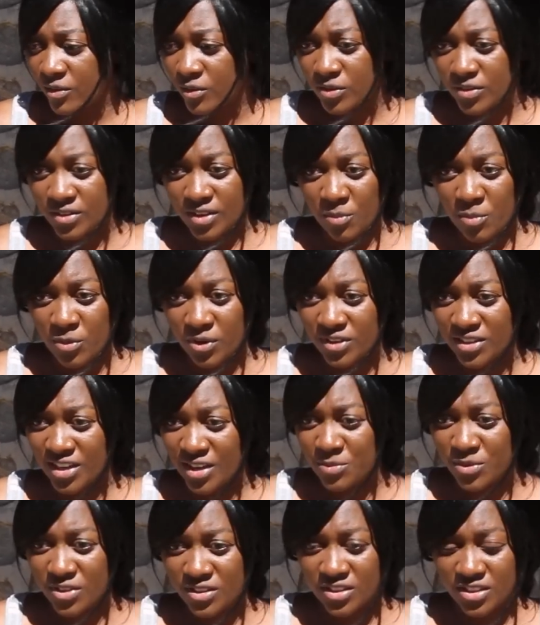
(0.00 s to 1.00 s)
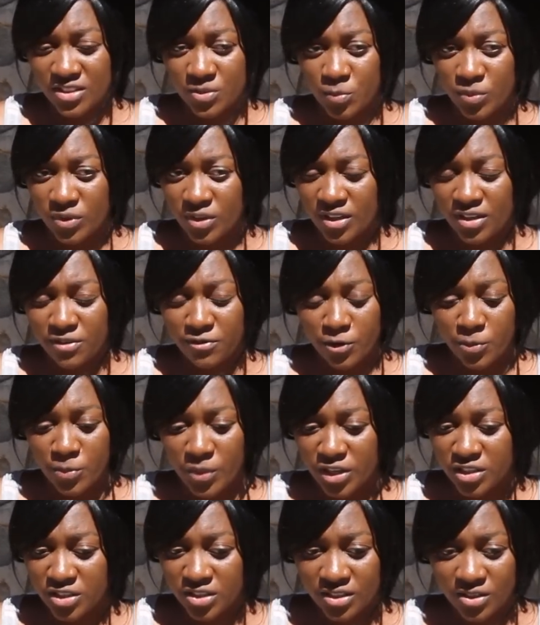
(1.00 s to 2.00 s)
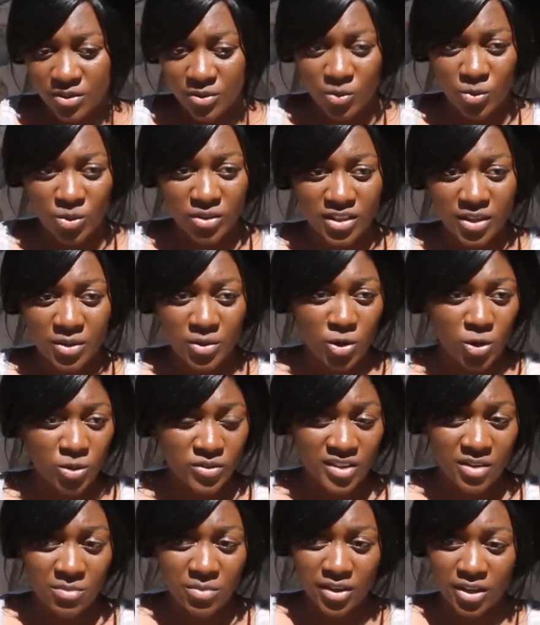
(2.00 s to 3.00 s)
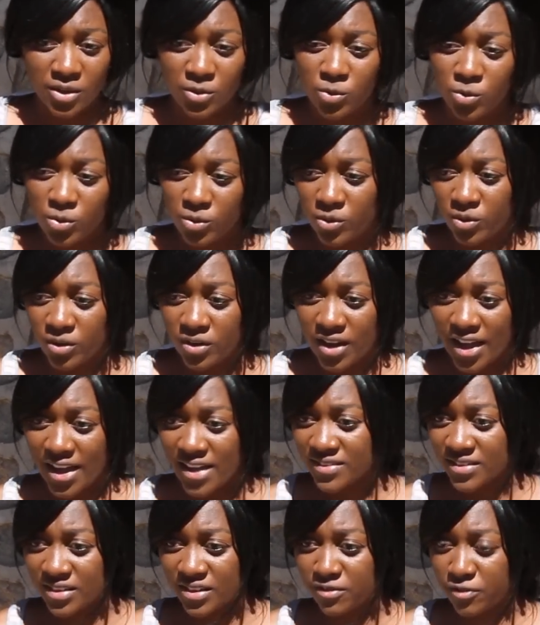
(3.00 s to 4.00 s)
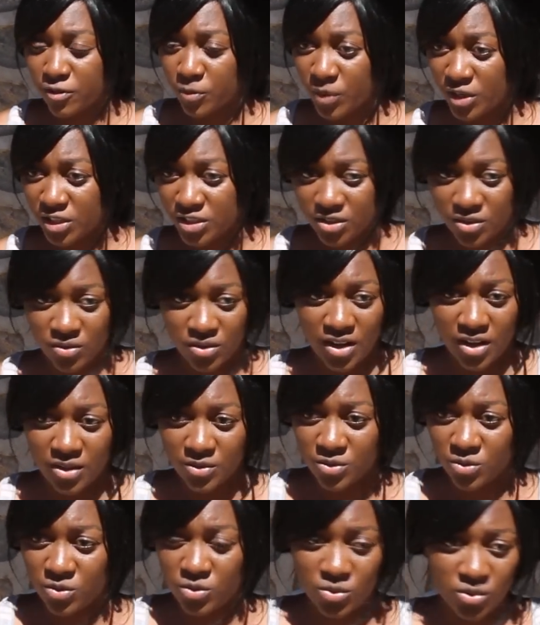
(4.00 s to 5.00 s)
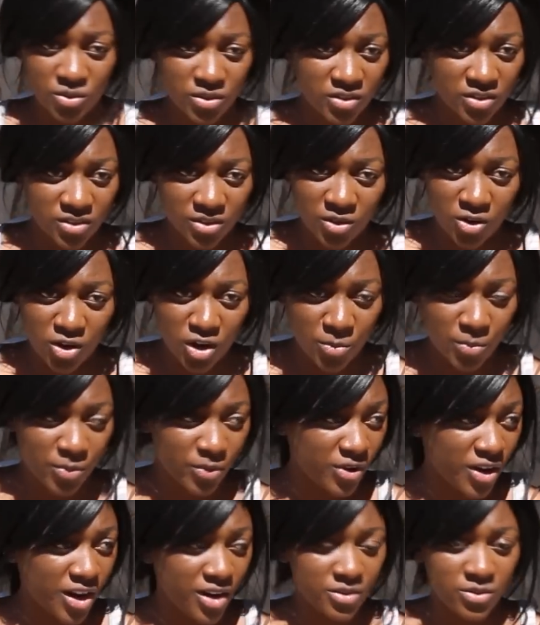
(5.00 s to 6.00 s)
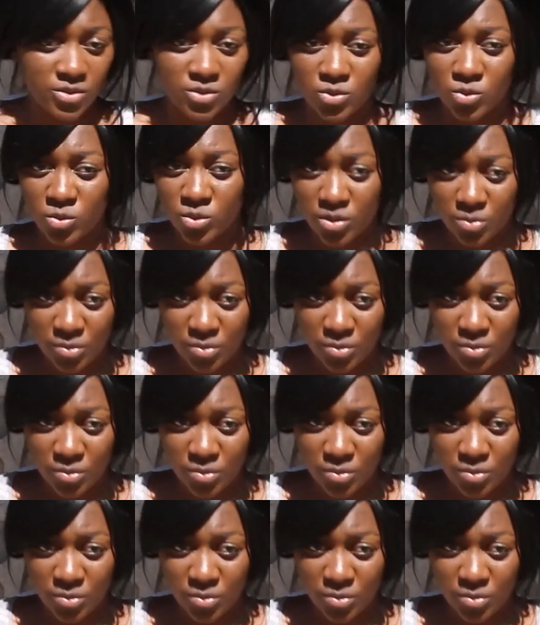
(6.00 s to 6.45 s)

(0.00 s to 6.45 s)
sometimes it's just be information or they know somebody who has information on how to do a certain crop or how to do